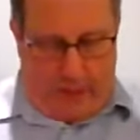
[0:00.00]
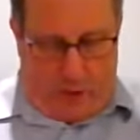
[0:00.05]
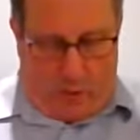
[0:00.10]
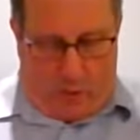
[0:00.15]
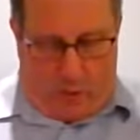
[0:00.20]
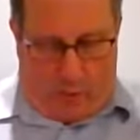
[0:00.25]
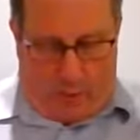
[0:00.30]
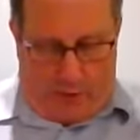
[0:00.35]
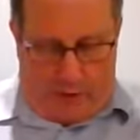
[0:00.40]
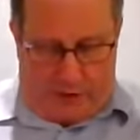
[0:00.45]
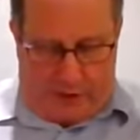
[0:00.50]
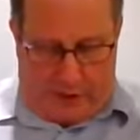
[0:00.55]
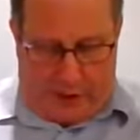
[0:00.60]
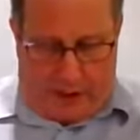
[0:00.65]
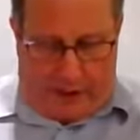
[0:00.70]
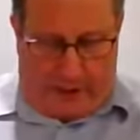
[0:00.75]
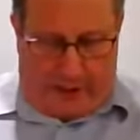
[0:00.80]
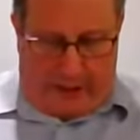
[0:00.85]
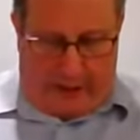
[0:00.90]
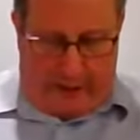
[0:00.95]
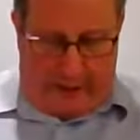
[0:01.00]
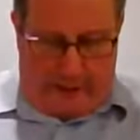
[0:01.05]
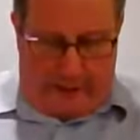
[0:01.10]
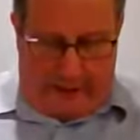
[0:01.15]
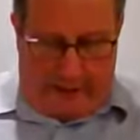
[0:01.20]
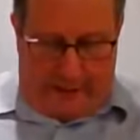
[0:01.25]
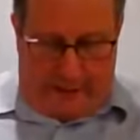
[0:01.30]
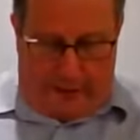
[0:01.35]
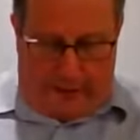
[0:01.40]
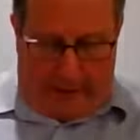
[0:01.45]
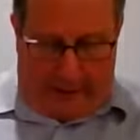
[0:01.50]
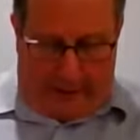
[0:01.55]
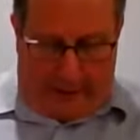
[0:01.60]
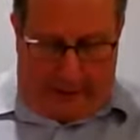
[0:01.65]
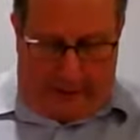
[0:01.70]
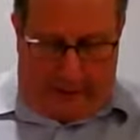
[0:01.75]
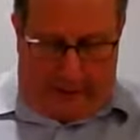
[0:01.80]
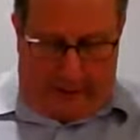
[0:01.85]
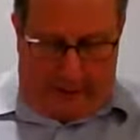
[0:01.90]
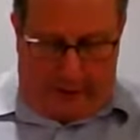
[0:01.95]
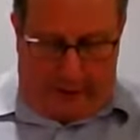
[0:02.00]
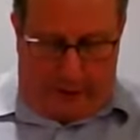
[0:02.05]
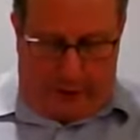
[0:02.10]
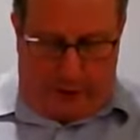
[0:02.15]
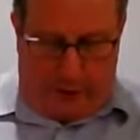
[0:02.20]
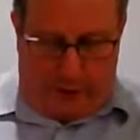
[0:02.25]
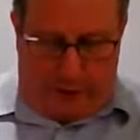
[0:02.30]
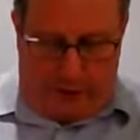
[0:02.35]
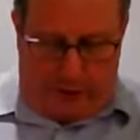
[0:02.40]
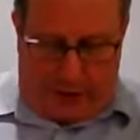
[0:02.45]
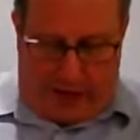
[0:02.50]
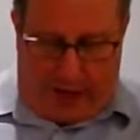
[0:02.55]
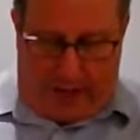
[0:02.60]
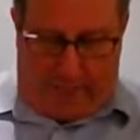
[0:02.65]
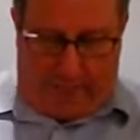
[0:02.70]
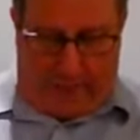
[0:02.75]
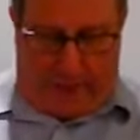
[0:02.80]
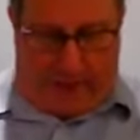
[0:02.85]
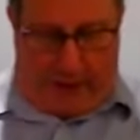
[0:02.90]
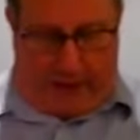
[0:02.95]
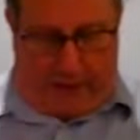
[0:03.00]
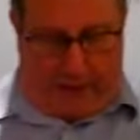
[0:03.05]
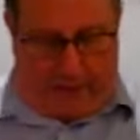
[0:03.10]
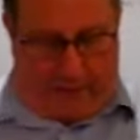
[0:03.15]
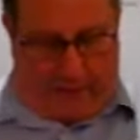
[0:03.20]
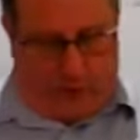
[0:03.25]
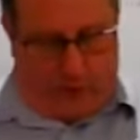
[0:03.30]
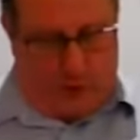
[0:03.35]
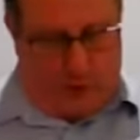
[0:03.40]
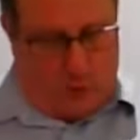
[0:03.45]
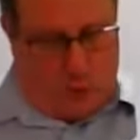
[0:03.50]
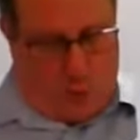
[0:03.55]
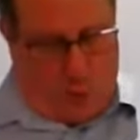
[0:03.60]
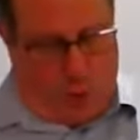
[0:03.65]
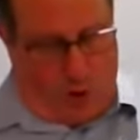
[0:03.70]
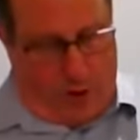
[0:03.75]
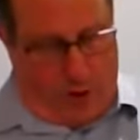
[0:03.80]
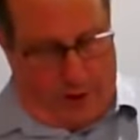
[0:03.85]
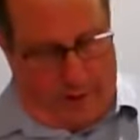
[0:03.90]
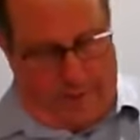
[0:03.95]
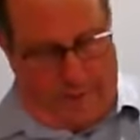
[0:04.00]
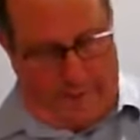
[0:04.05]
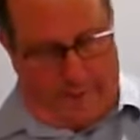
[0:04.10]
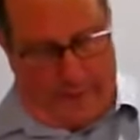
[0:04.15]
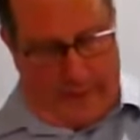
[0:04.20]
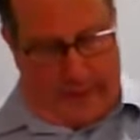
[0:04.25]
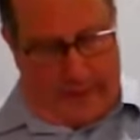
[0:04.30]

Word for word: when we studied uh, Jude's statement in verse 1,